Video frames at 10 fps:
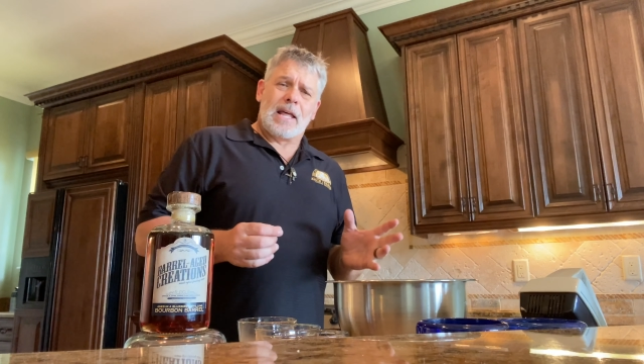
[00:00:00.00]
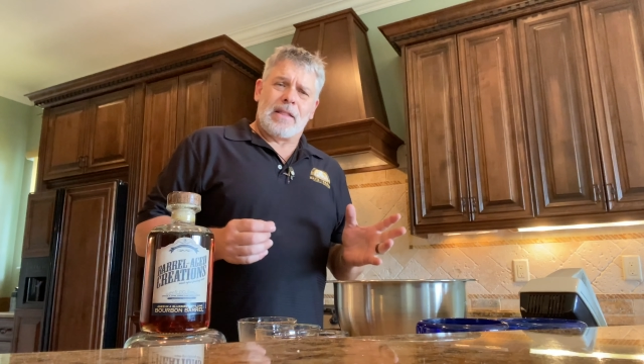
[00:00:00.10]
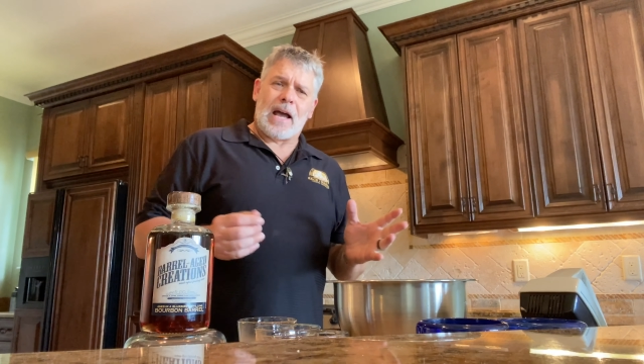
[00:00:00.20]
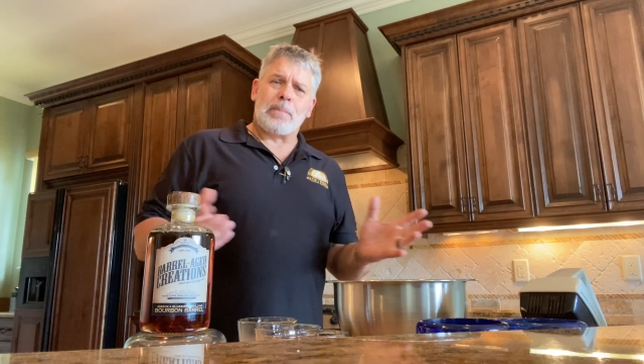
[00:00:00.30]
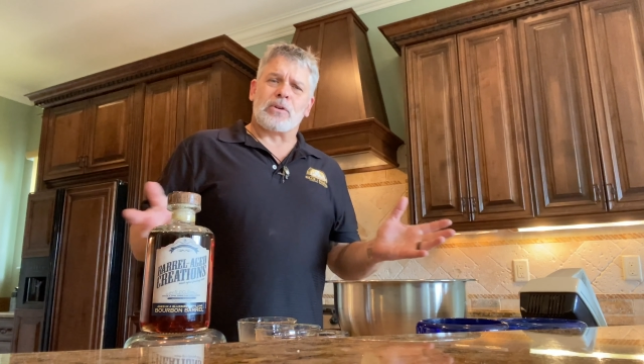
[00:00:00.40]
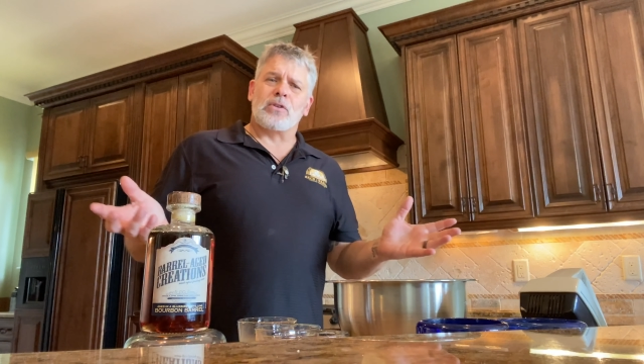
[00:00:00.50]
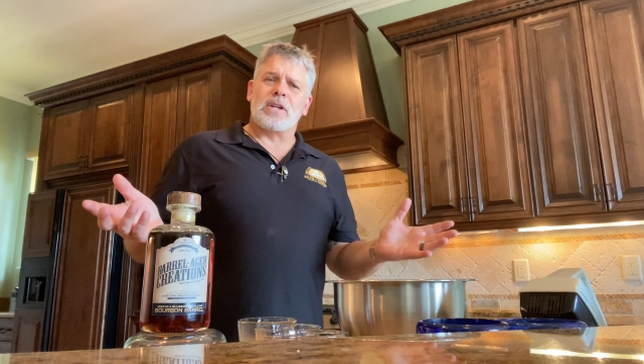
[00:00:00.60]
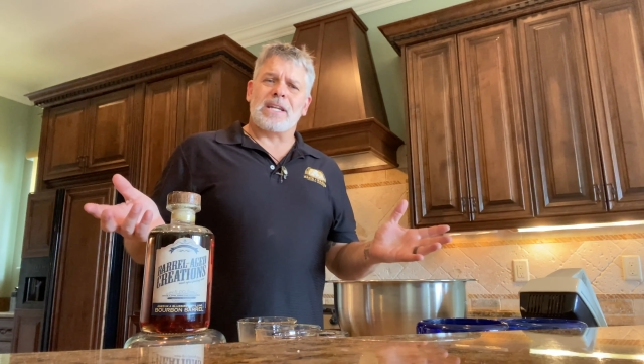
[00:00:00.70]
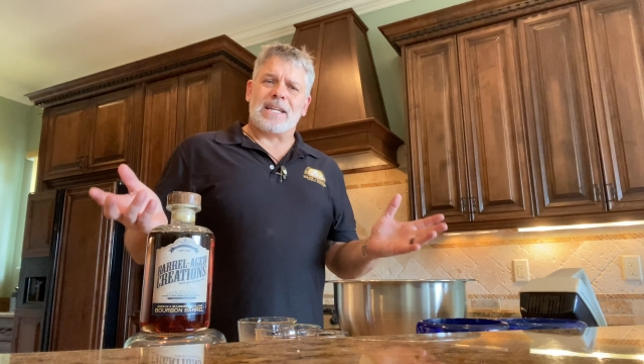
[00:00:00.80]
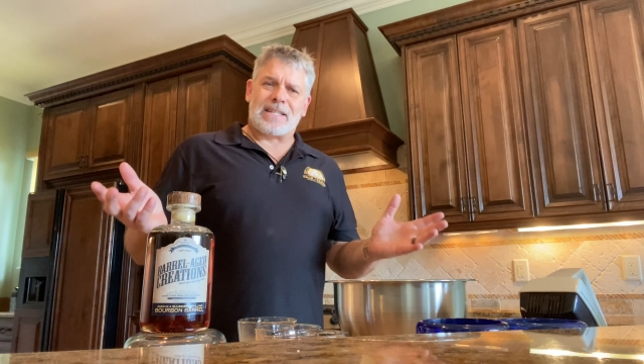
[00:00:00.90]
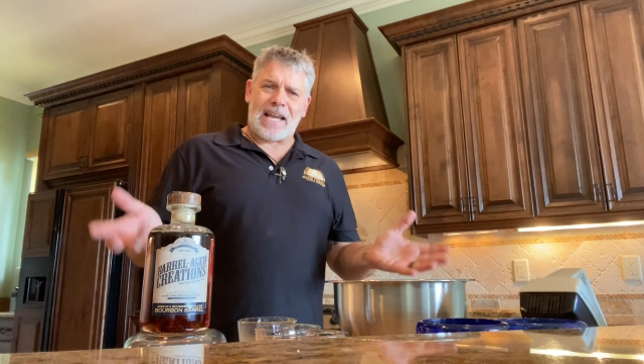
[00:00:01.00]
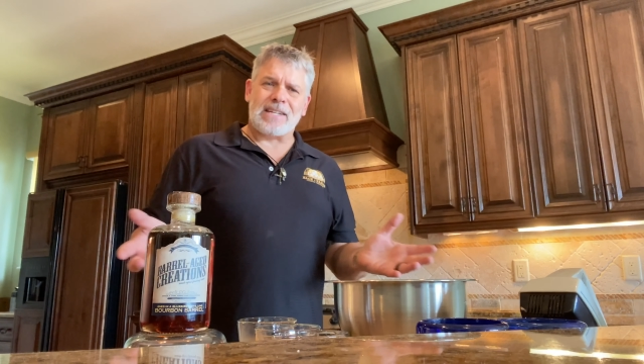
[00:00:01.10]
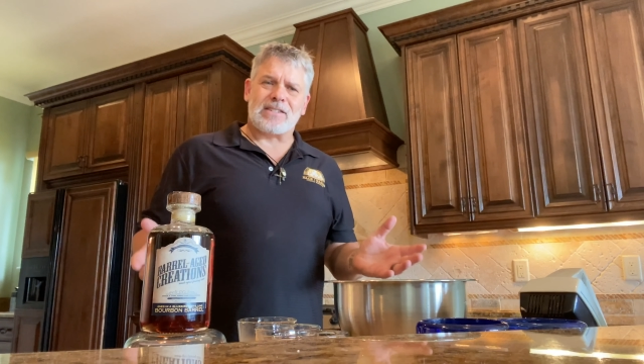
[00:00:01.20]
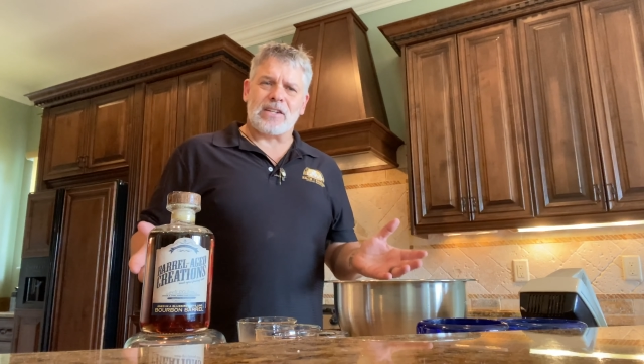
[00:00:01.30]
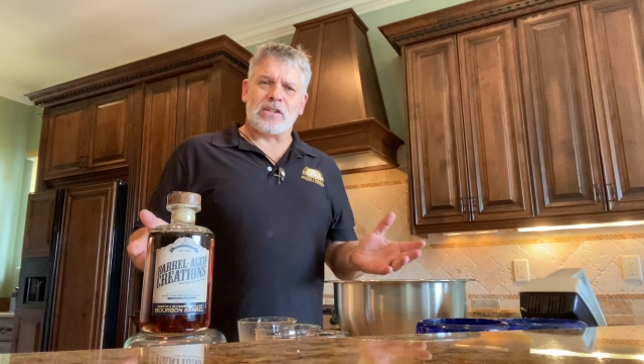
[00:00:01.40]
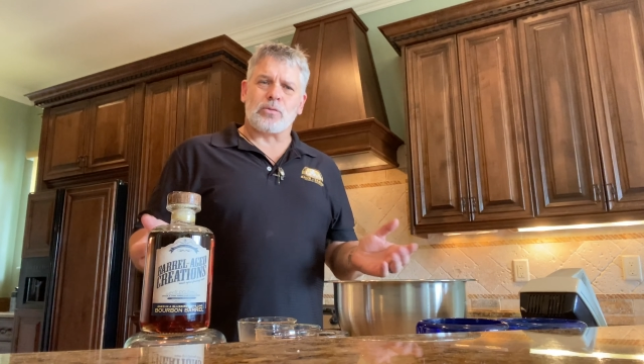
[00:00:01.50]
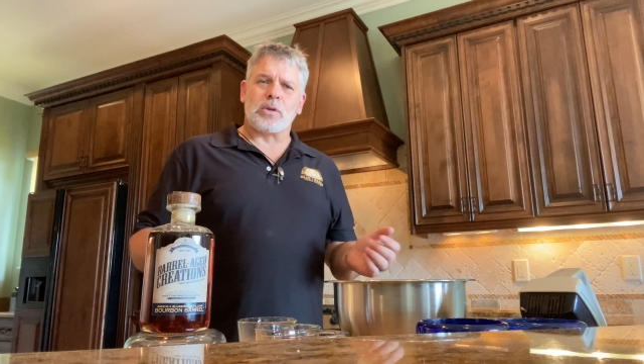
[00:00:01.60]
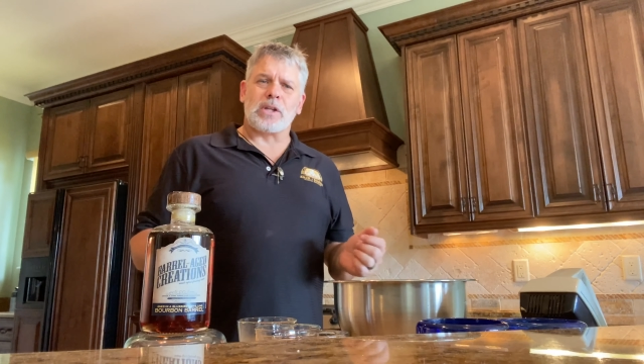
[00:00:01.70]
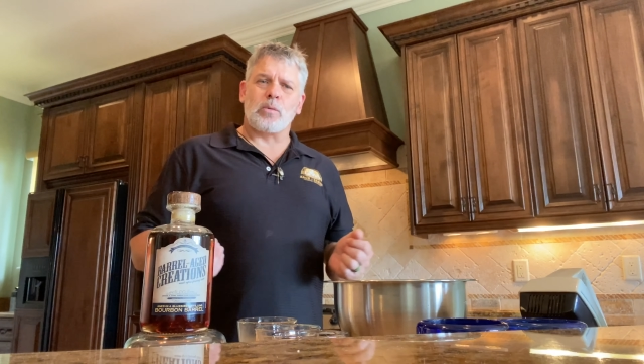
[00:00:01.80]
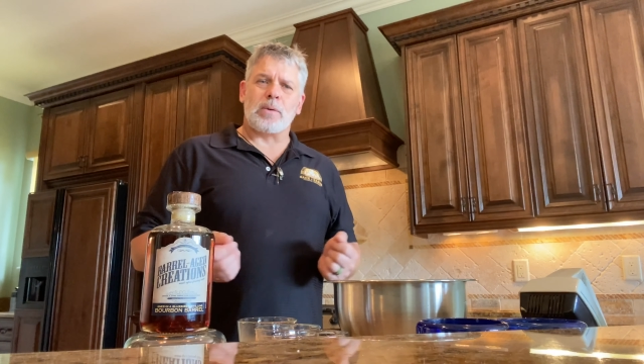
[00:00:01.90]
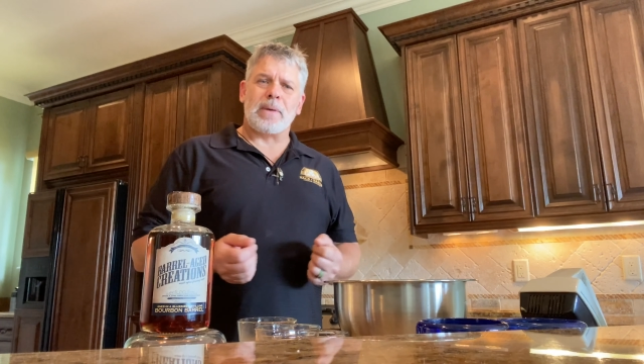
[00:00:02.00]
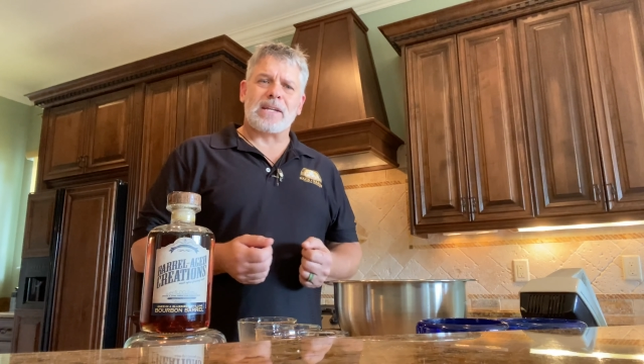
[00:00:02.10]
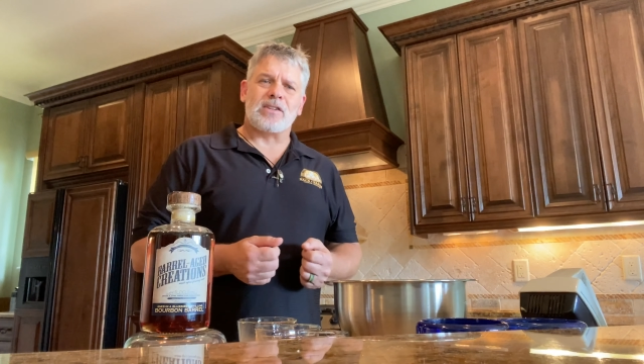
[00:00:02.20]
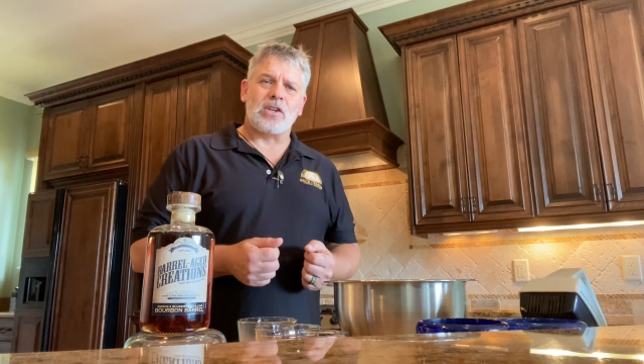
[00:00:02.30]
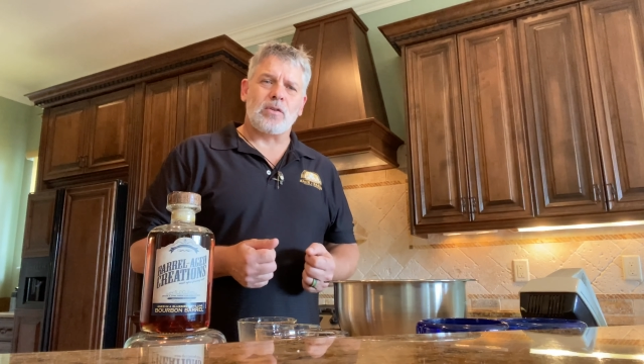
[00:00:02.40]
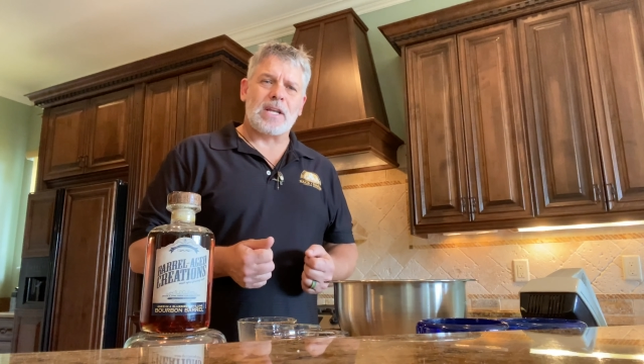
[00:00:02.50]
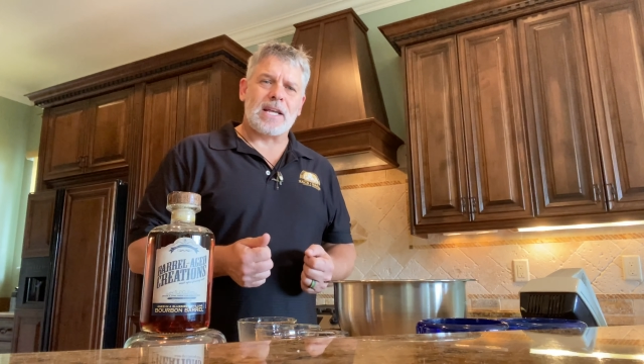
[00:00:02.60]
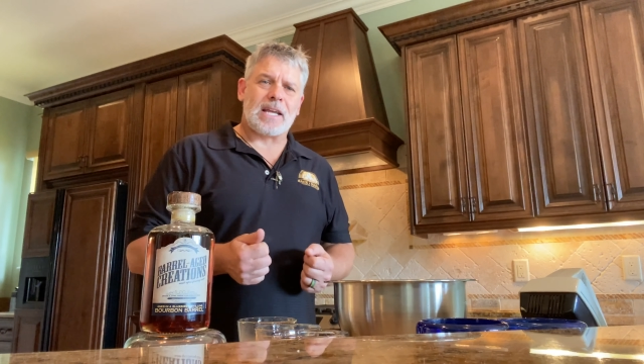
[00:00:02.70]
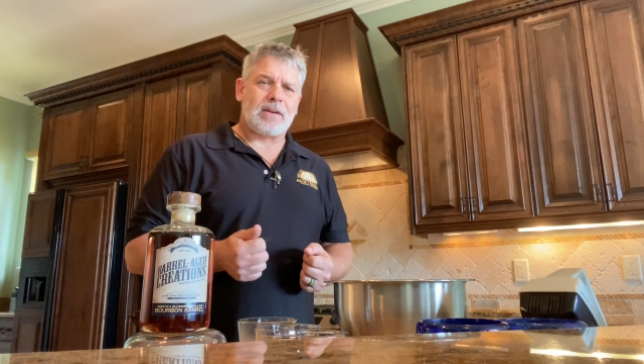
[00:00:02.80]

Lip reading: The opportunity to taste it is really what makes it unique,